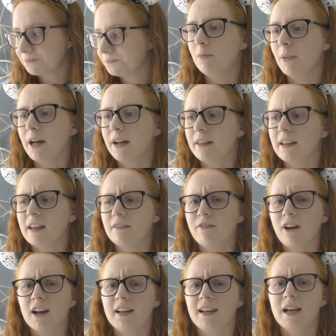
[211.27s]
And I think it
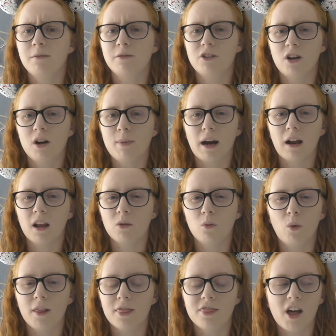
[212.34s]
finally came through at about
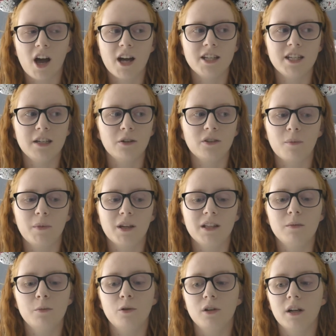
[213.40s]
1:30 or something in
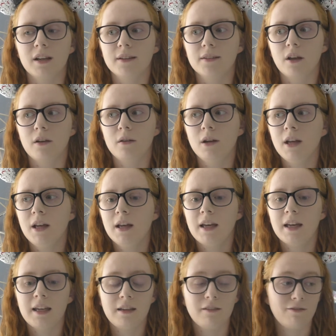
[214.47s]
the morning, so
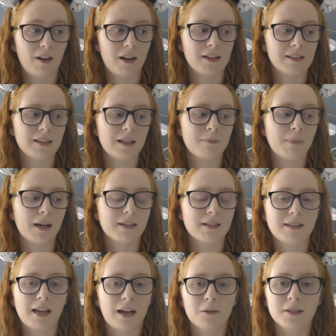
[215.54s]
he fell asleep back
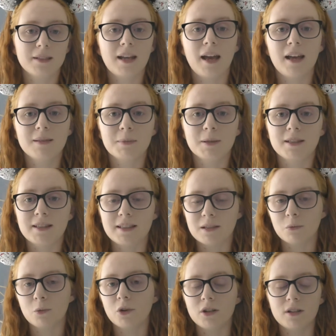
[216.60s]
downstairs because he
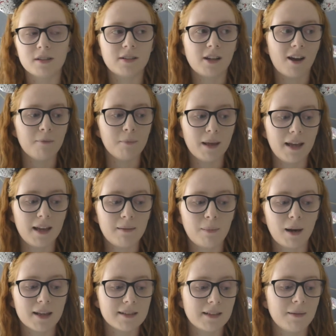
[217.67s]
didn't want to disturb me,
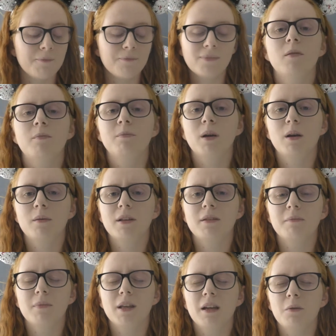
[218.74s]
bless him. But
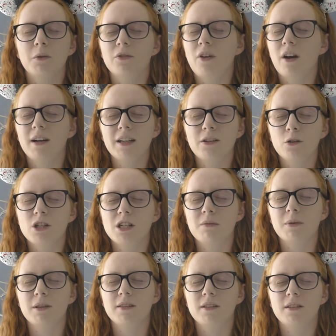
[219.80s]
it was very dodgy
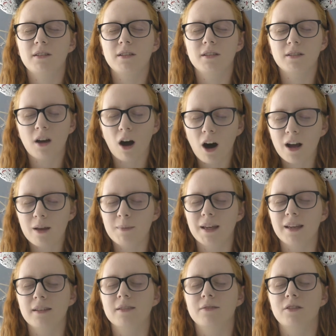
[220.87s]
with the
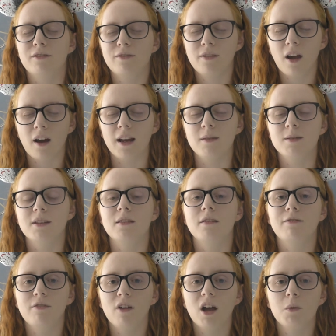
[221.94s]
timings of the flight. So the
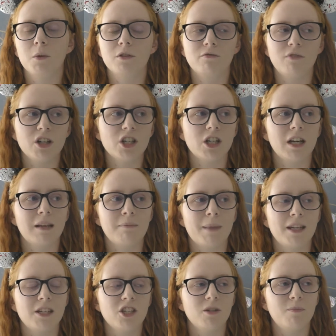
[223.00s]
flight was originally
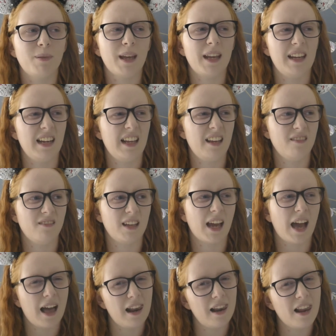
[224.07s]
meant to be leaving
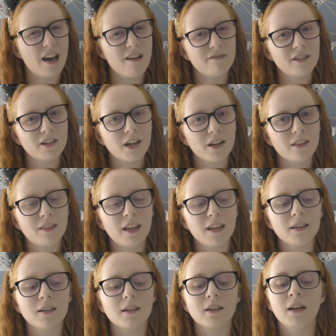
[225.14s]
at 11, I
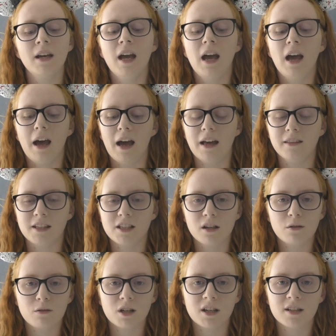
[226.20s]
think, and they
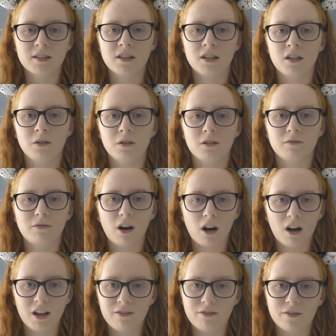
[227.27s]
told us to
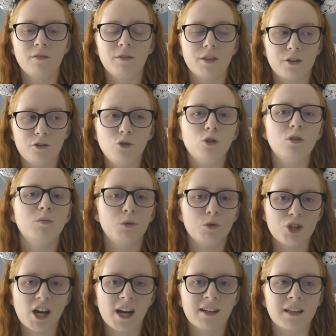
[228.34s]
arrive for the normal
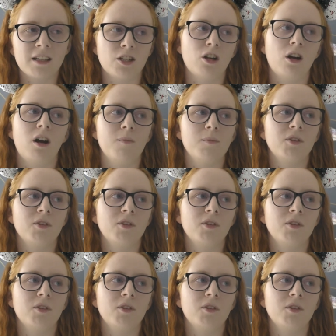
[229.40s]
check-in time.